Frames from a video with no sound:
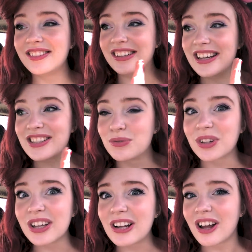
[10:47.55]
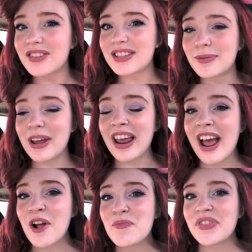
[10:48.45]
gets really close to me,
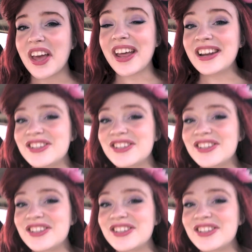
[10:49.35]
and he's